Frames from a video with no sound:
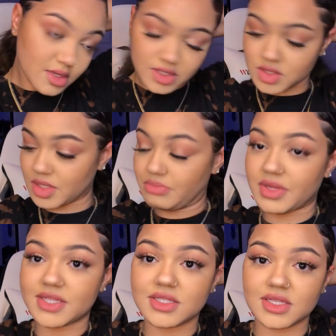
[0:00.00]
so it
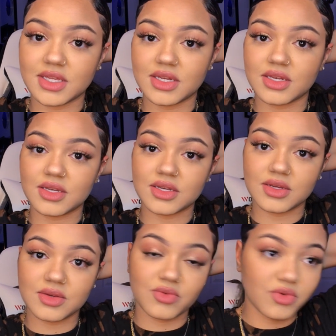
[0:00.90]
blends in
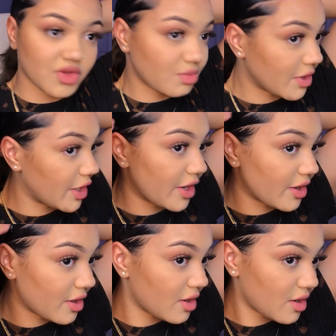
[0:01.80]
with my hair,
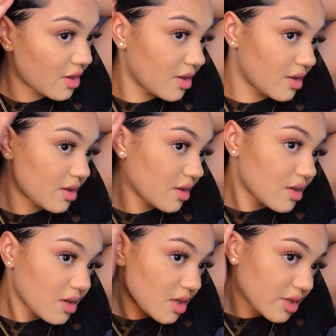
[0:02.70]

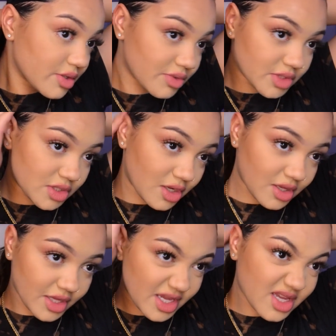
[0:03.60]
so it's
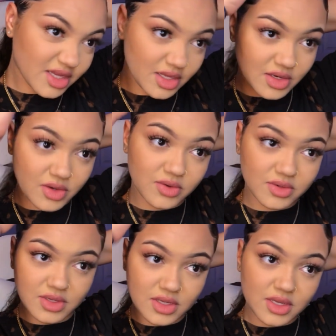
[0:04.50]
not like, you know,
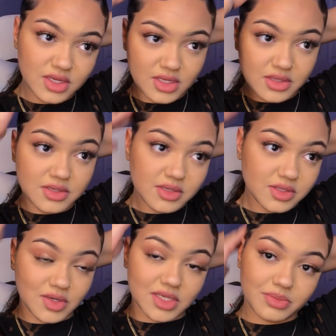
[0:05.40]

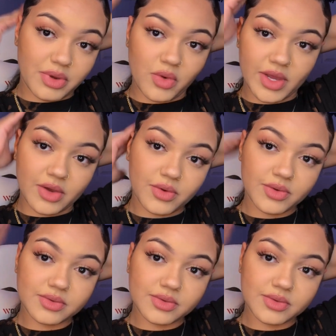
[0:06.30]
so it doesn't poke out.